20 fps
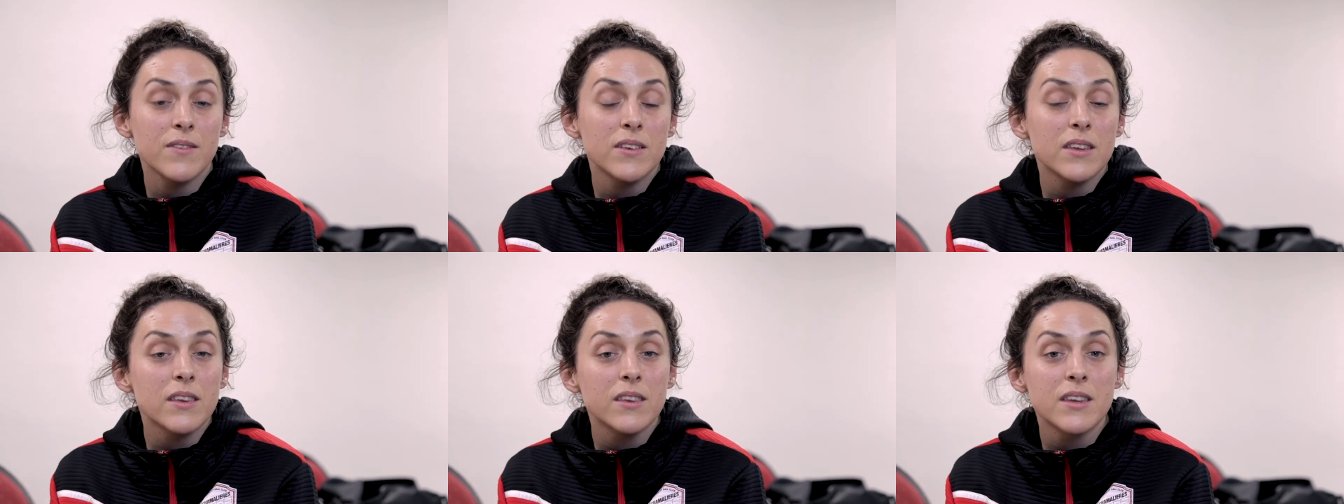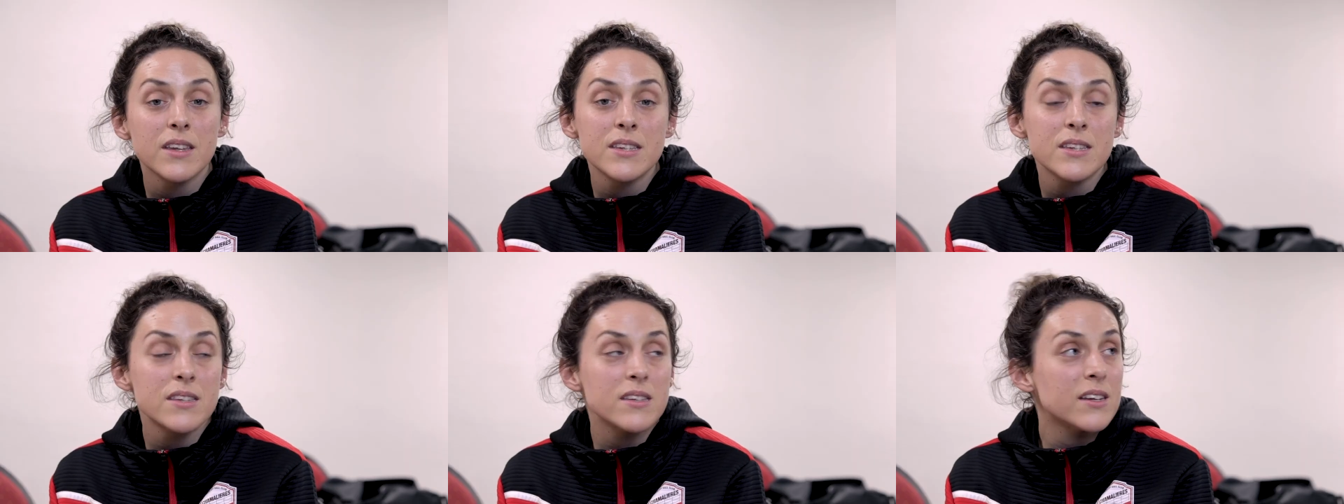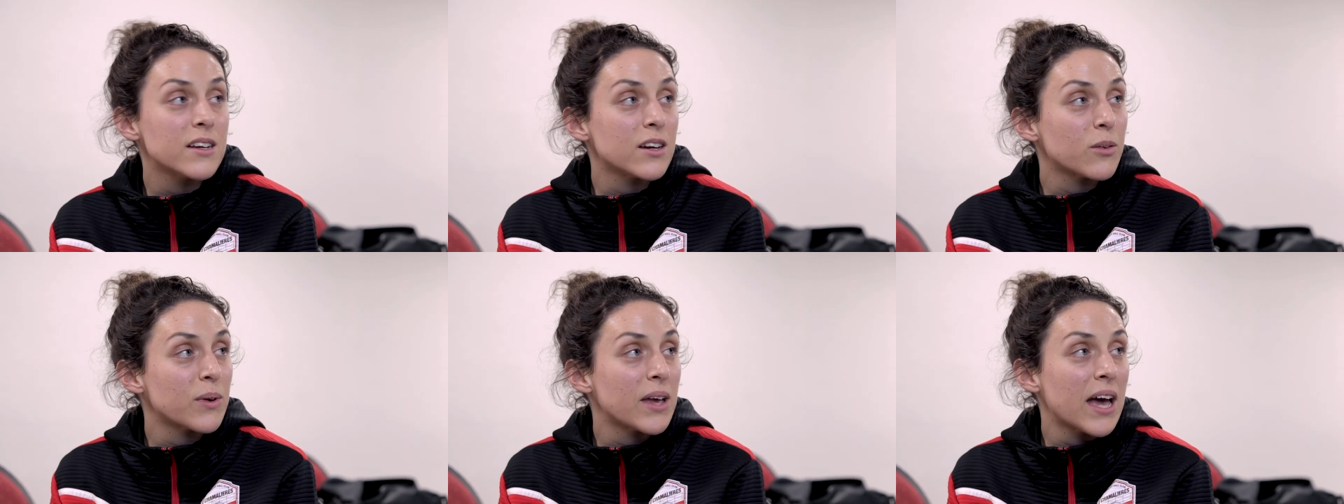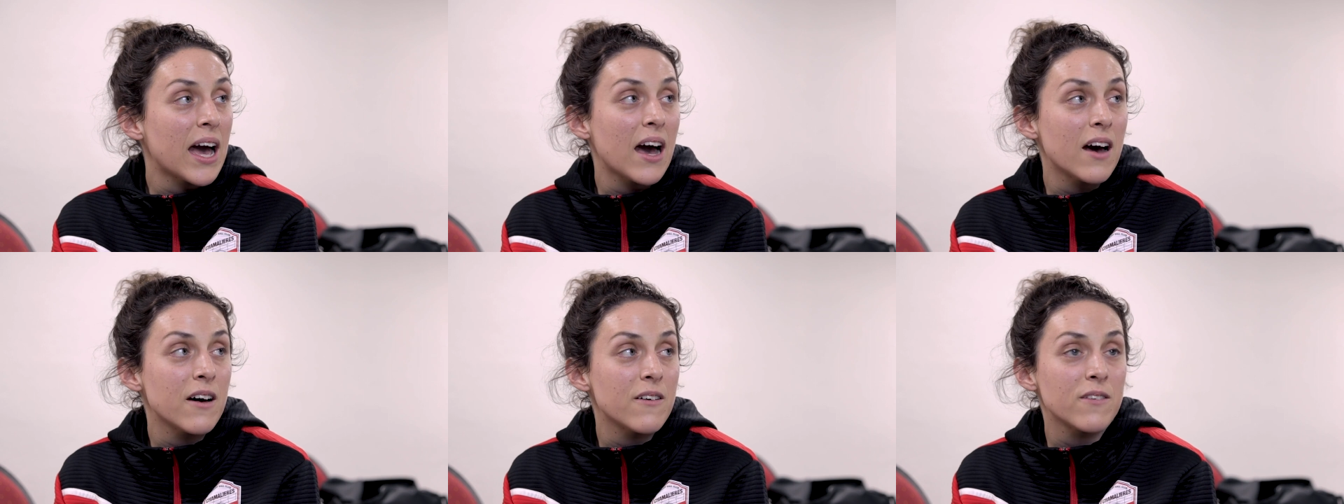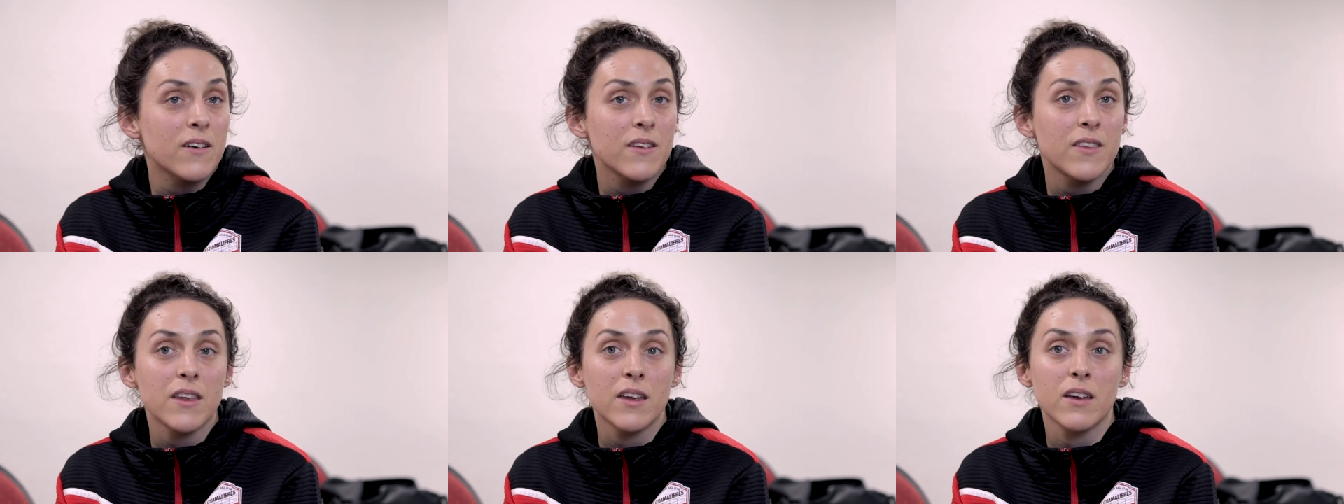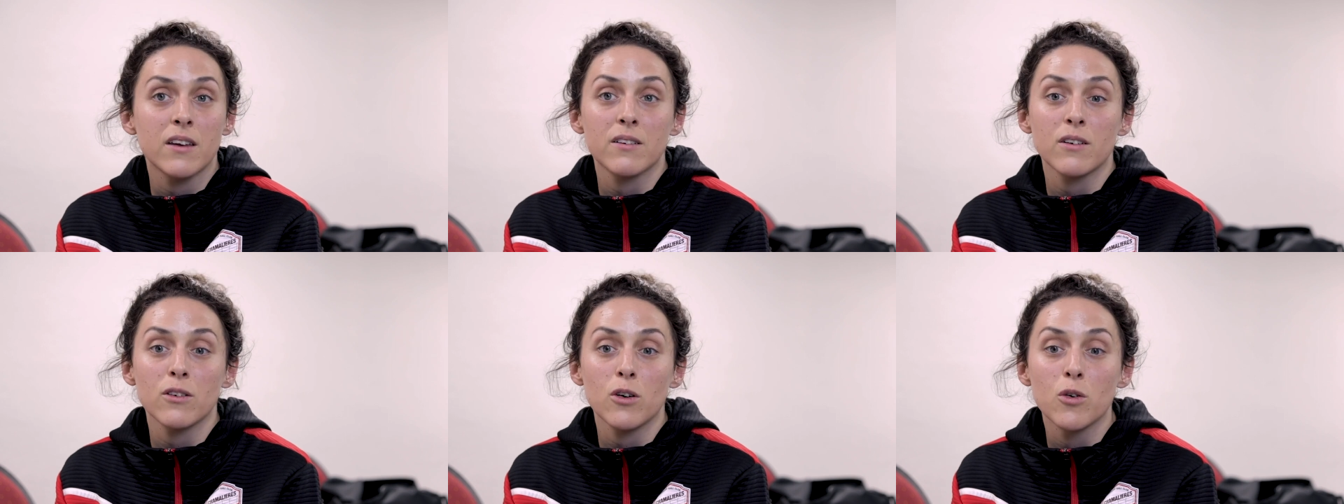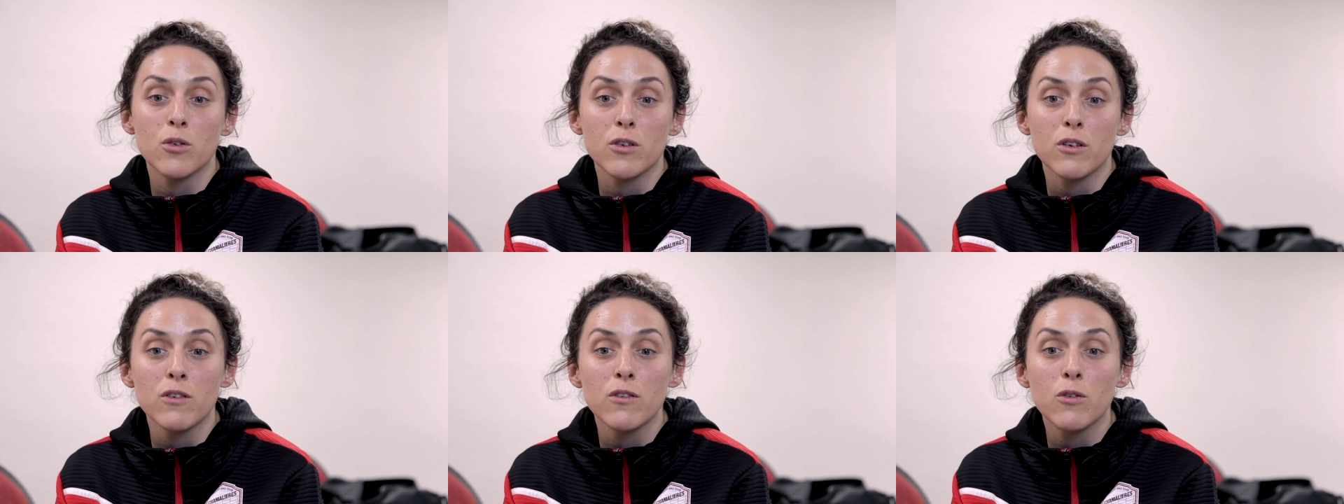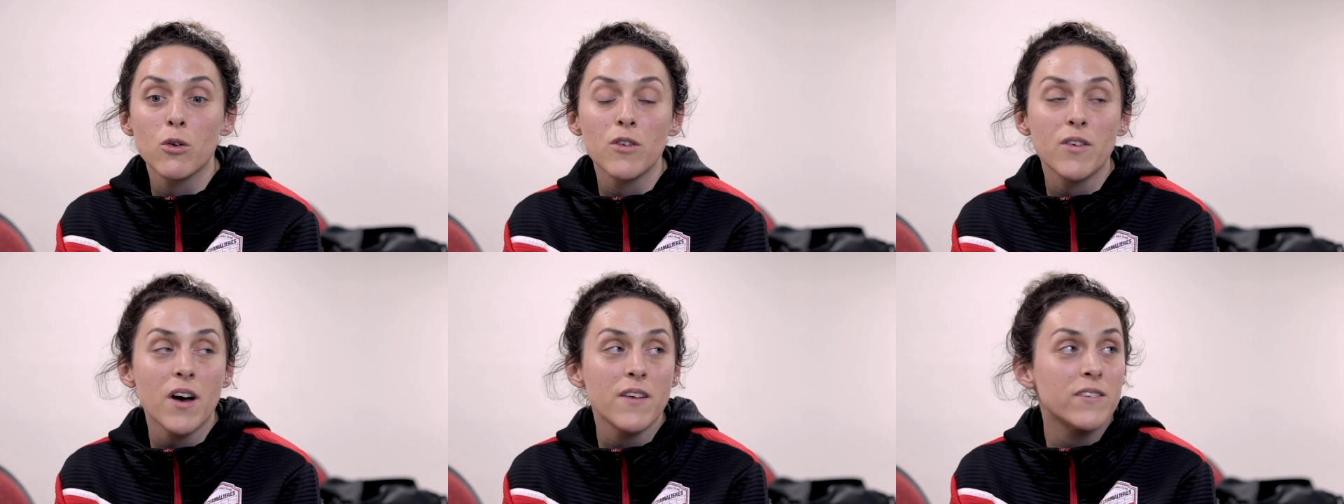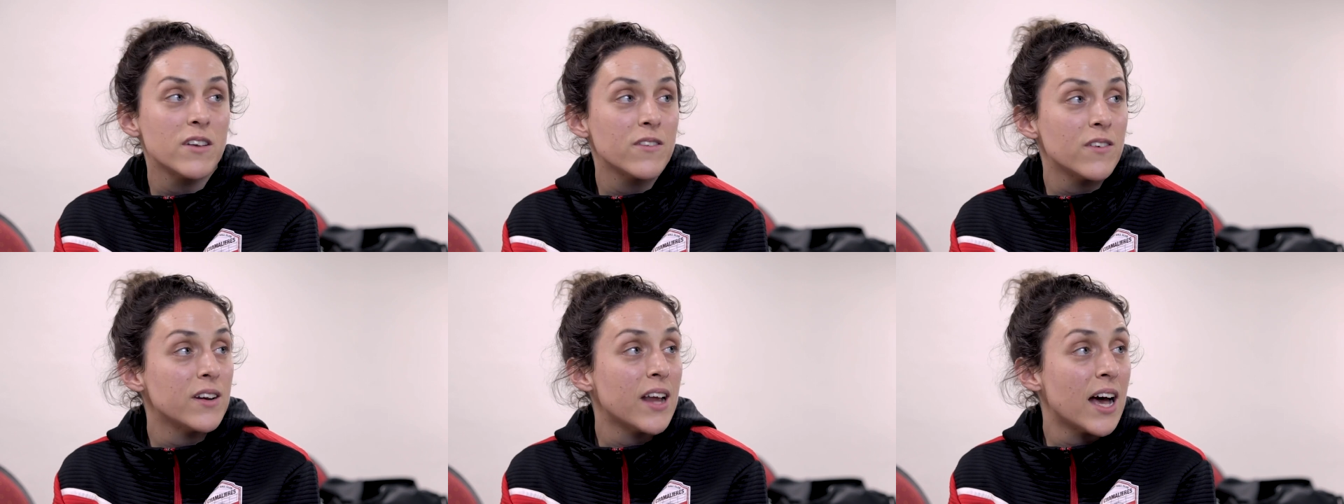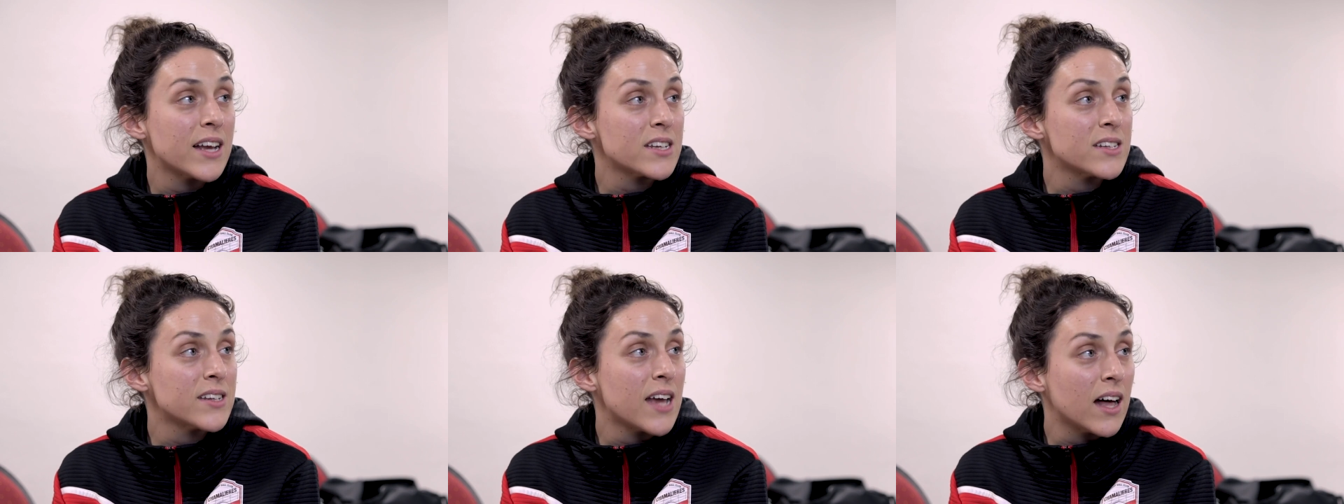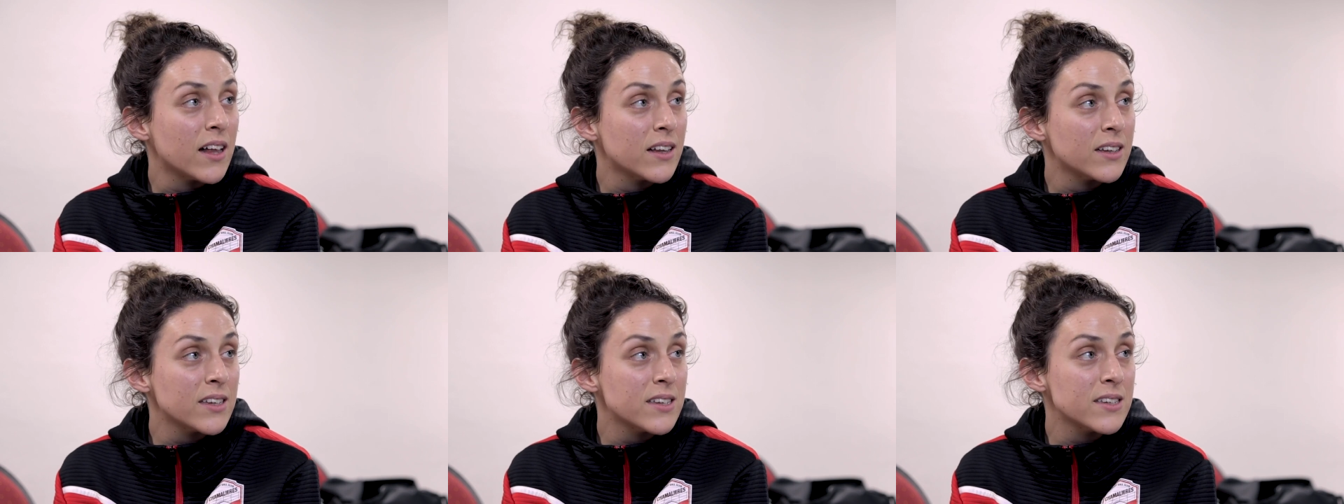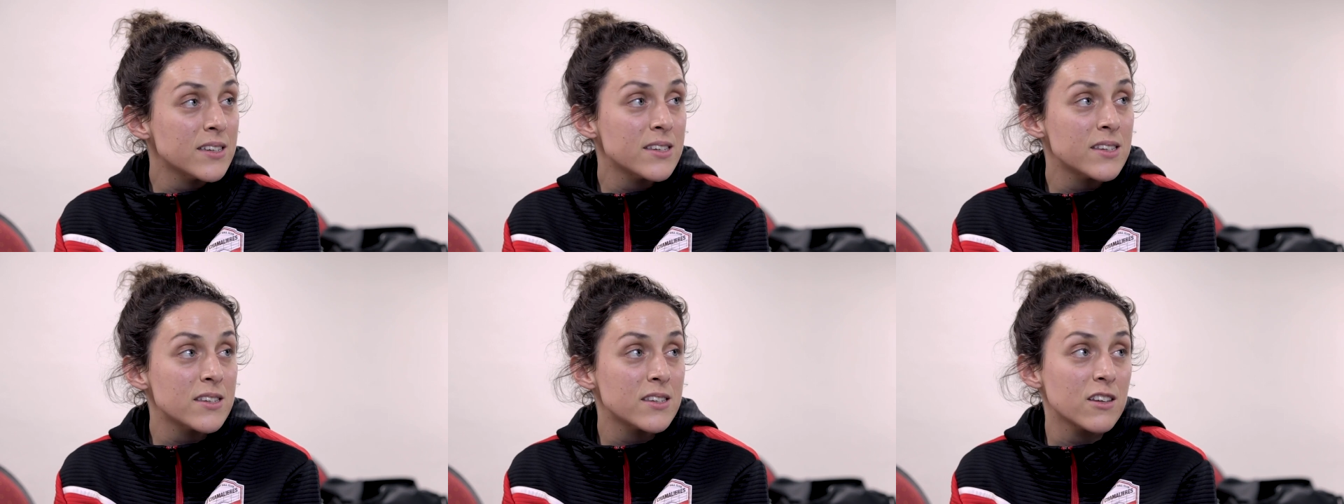Even this year we have I think over four or five different nationalities.